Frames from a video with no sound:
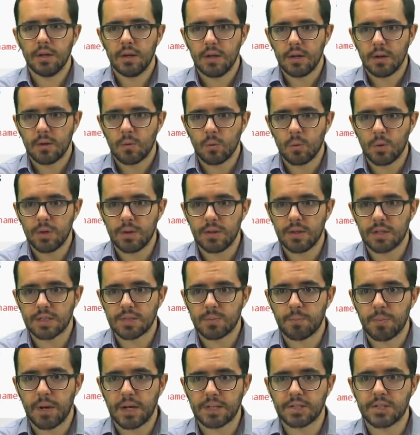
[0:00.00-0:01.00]
we
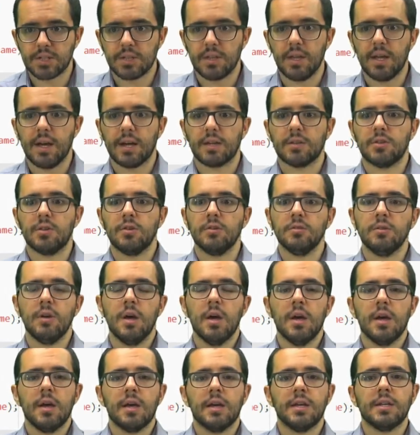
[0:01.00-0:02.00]
dispatch the action.
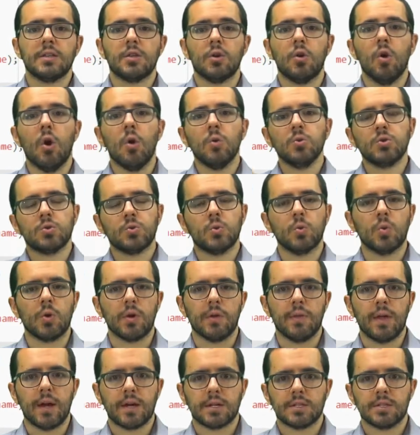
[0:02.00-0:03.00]
It goes to
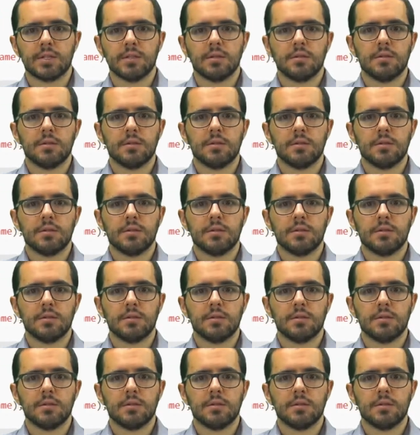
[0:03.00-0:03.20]
Redux.